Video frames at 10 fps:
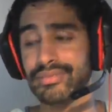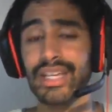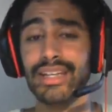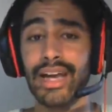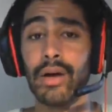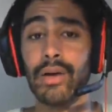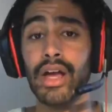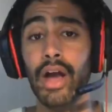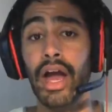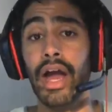Now,
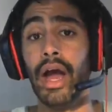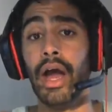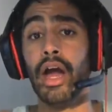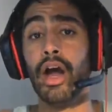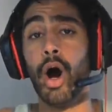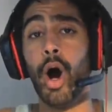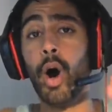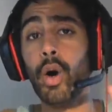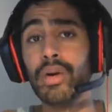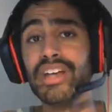
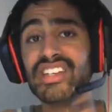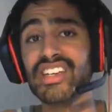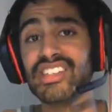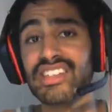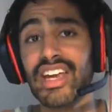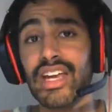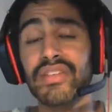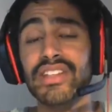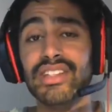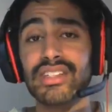always
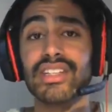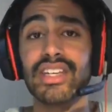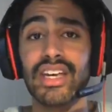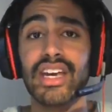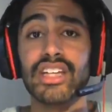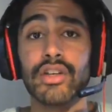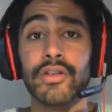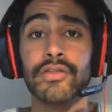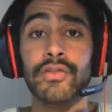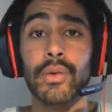save Disengage
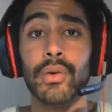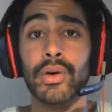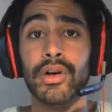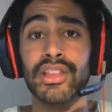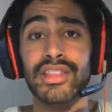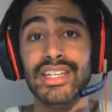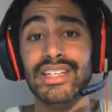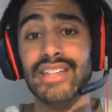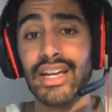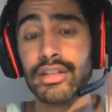for
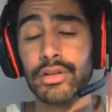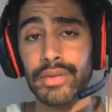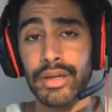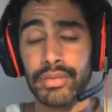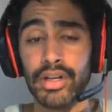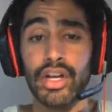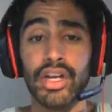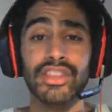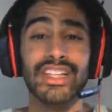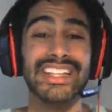the Death Grip.
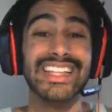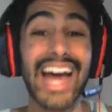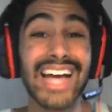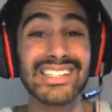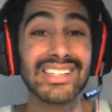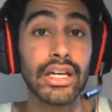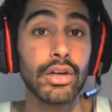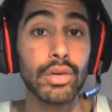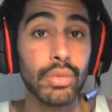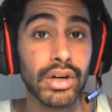The last thing
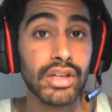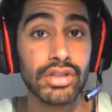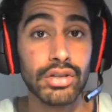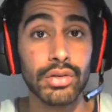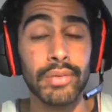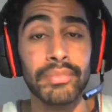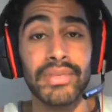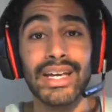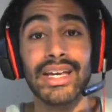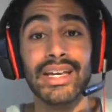you want to do
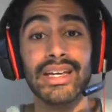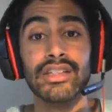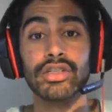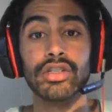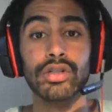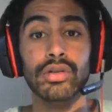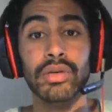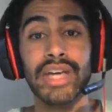is to